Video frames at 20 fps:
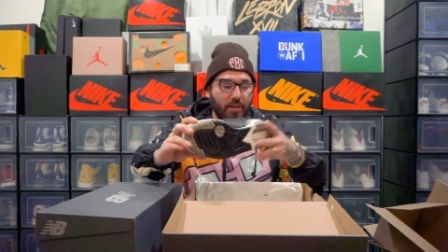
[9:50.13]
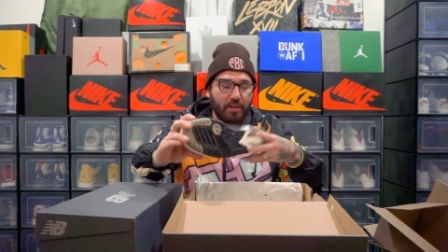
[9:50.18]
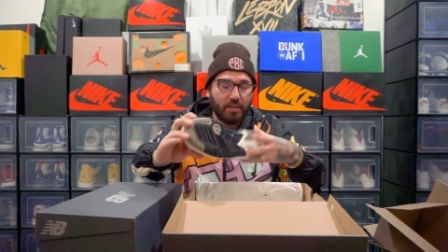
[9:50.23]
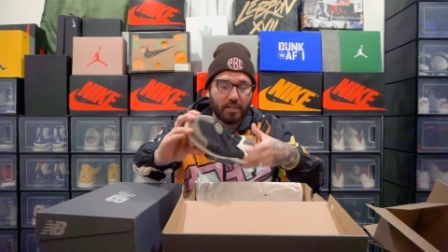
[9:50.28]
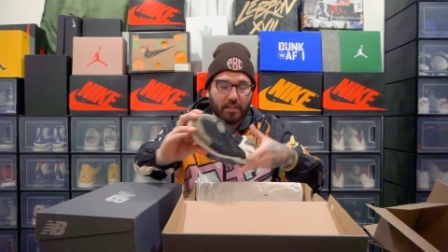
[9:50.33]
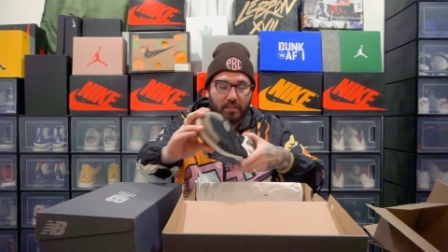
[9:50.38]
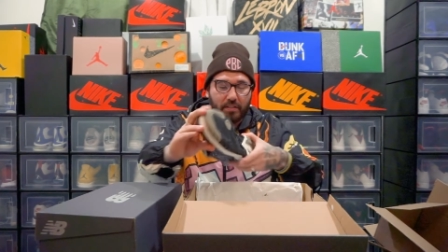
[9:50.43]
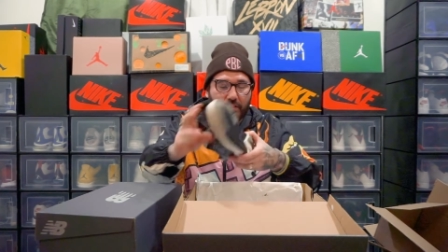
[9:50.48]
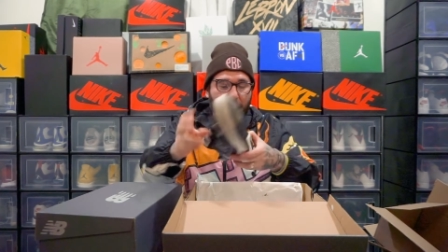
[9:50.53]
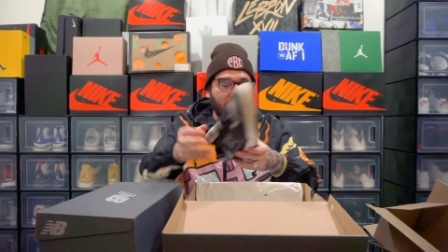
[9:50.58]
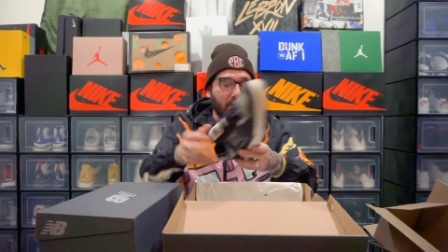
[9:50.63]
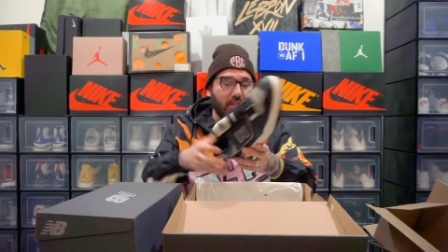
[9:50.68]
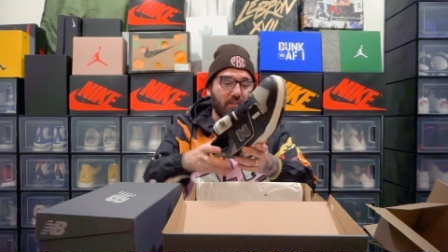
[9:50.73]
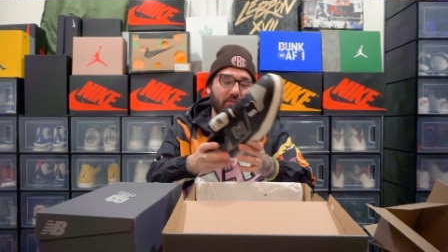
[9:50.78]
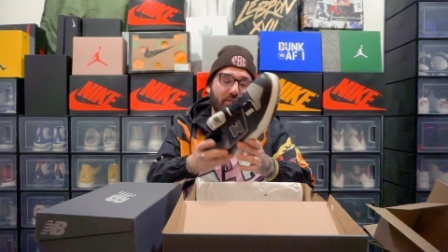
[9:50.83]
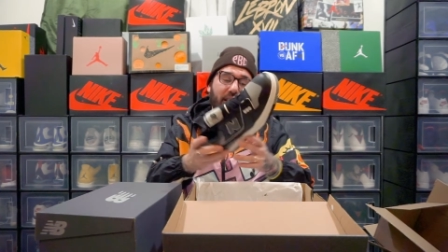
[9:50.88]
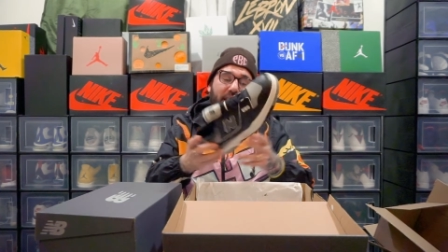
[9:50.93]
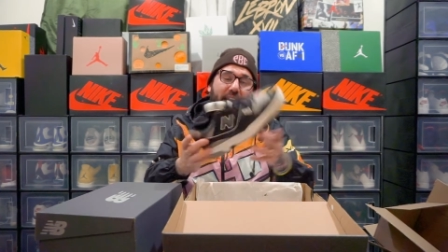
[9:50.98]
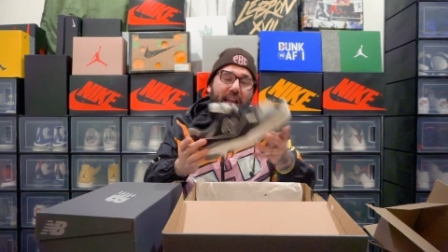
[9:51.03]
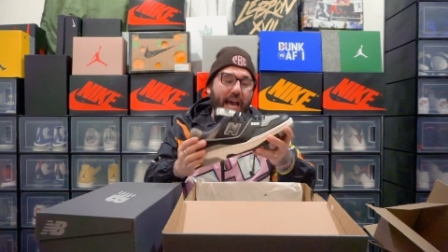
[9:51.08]
You can do
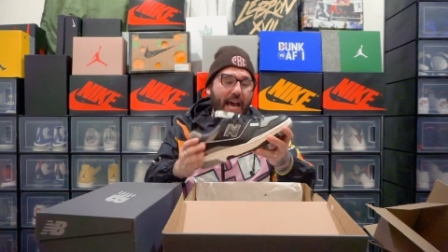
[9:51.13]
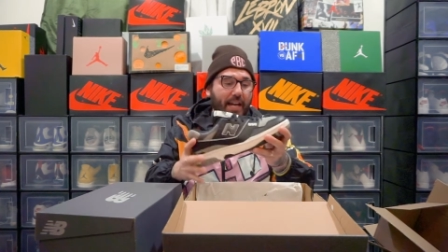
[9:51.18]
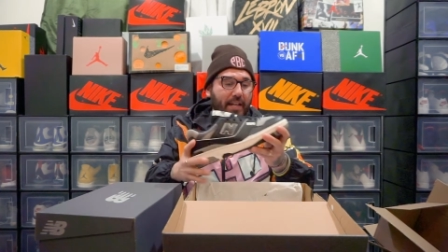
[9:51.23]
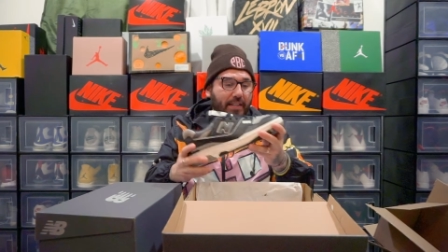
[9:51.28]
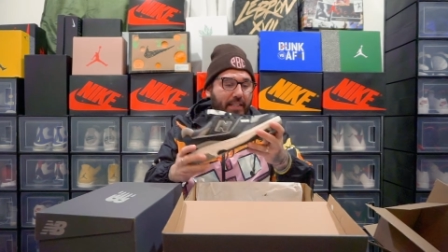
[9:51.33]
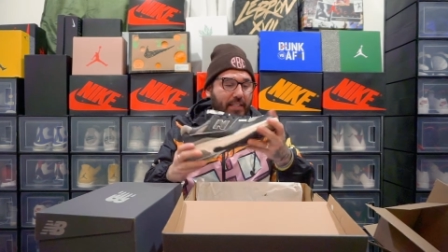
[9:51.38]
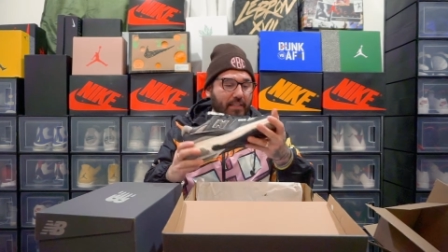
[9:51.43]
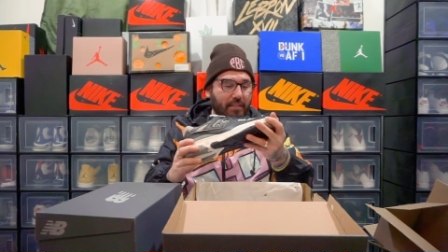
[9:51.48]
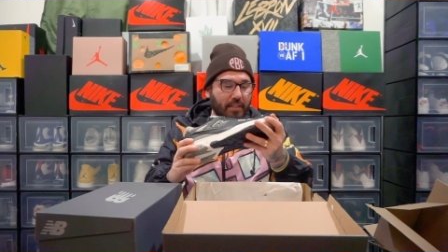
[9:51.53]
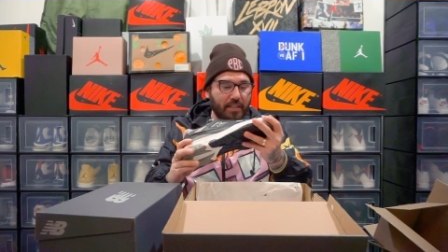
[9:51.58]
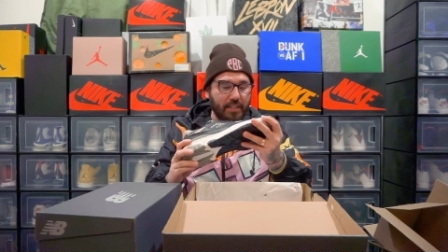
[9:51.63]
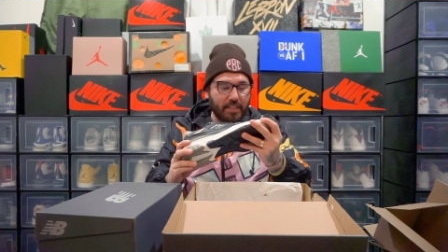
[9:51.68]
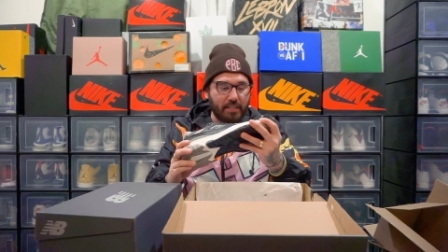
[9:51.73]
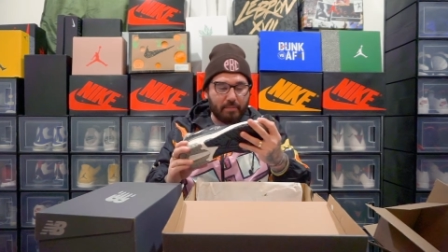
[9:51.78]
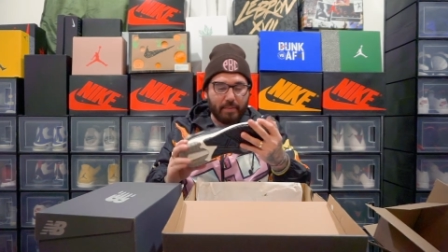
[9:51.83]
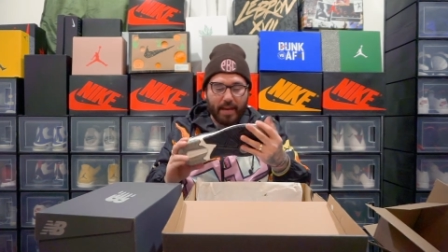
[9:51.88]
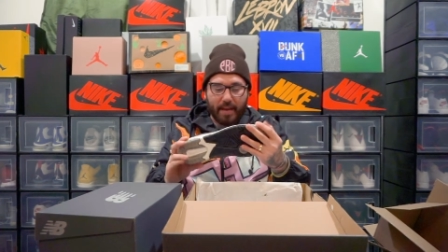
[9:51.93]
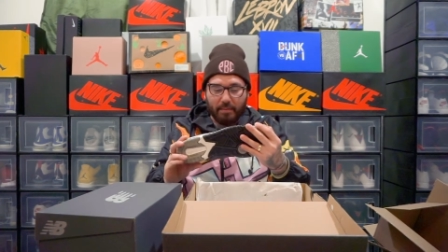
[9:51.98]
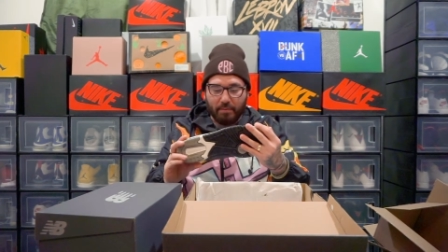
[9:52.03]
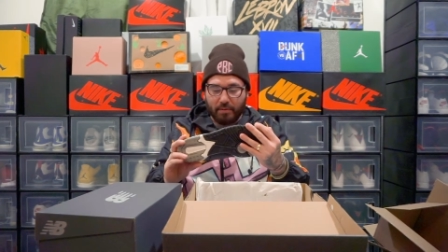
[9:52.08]
a lot of things on these
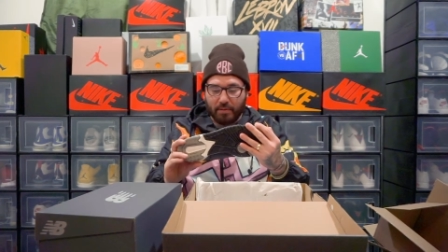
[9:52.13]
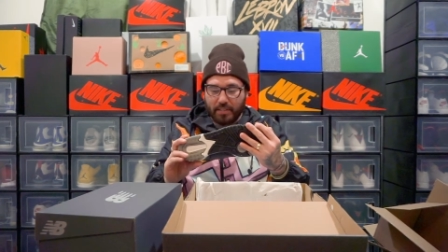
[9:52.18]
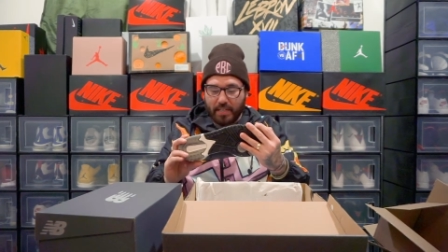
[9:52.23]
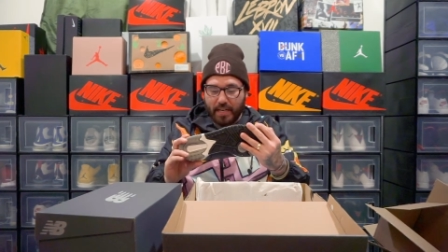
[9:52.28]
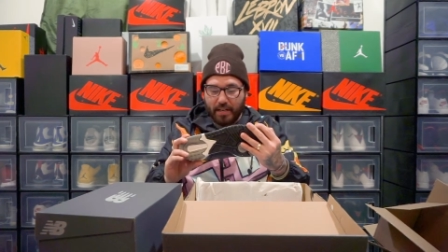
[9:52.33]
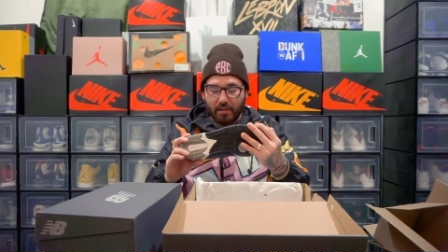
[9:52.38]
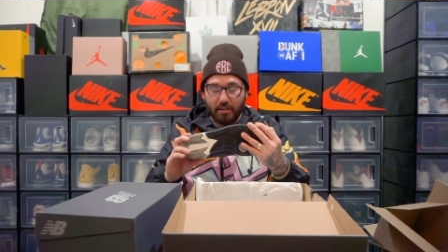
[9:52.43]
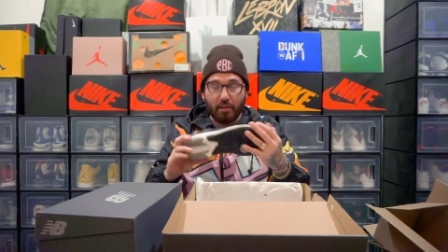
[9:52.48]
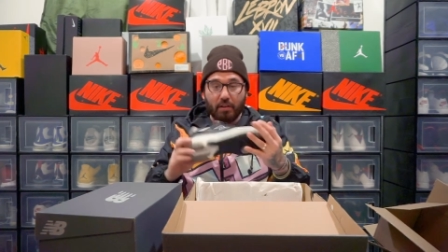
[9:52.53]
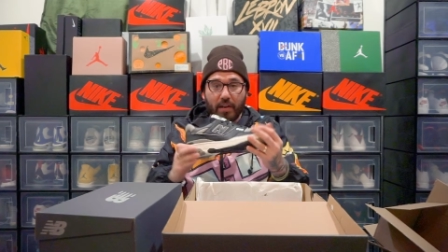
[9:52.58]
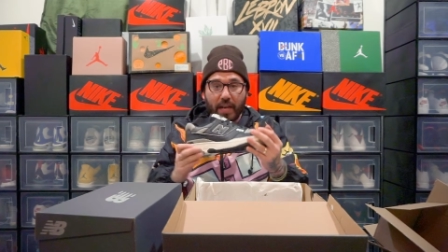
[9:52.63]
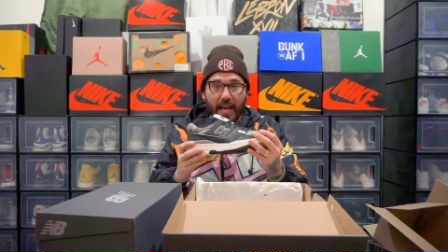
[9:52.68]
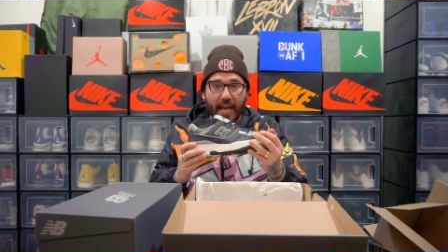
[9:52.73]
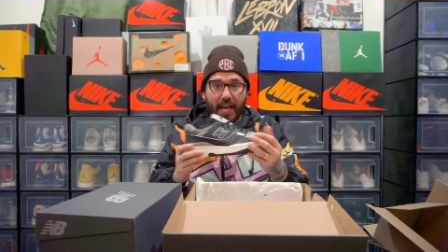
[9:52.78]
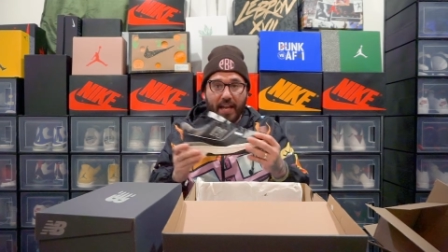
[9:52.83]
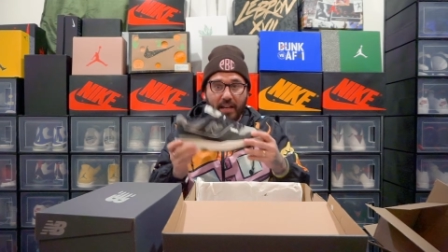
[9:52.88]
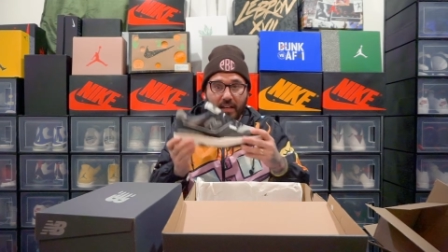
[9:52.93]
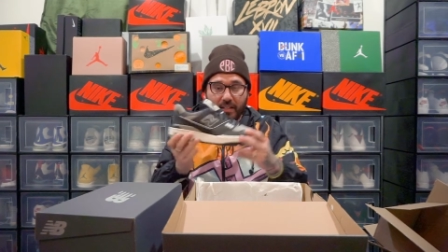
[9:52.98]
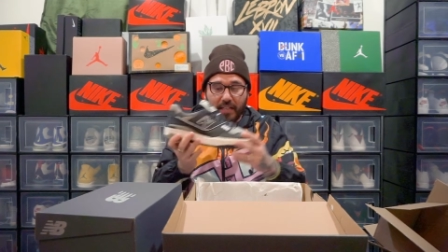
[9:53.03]
bad boys. Like, no lie.